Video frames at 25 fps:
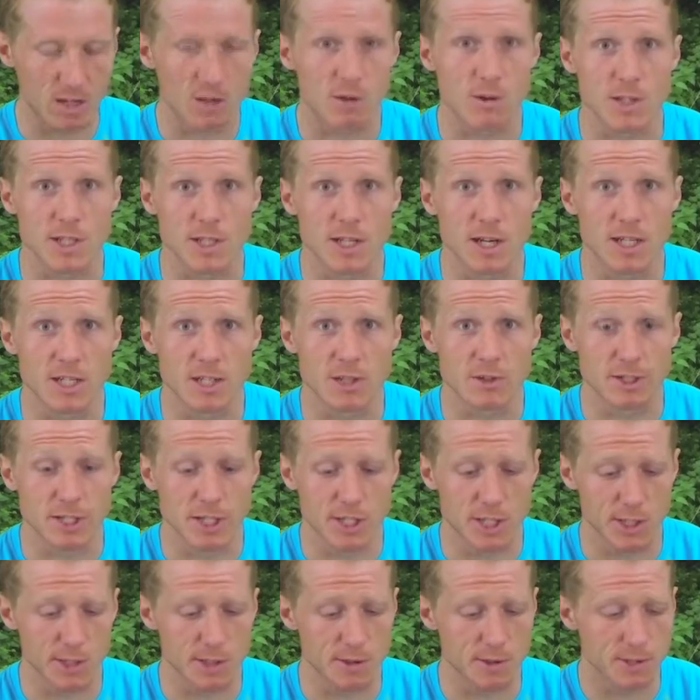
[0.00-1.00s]
cross-country
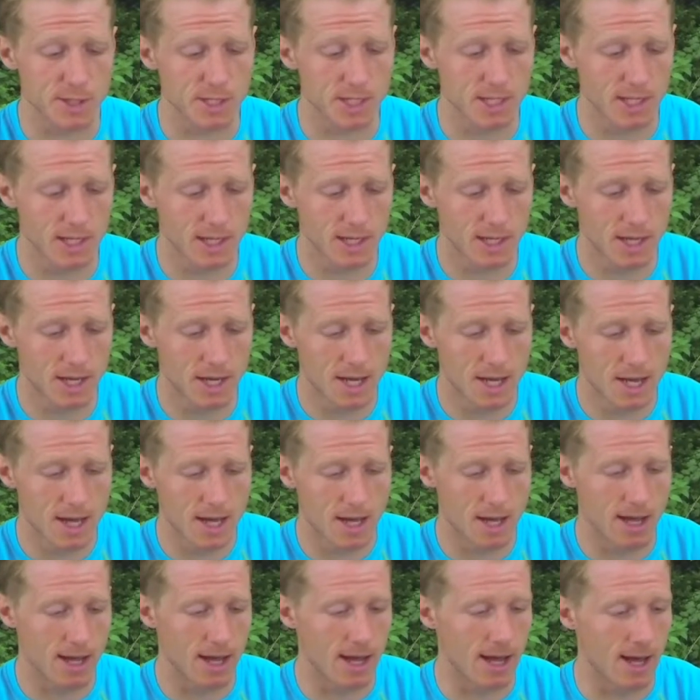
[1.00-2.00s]
shoes,
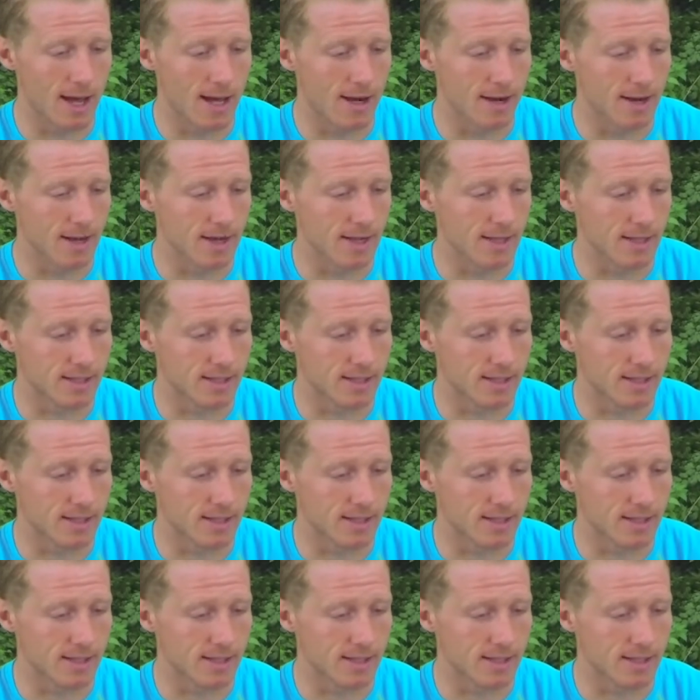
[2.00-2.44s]
and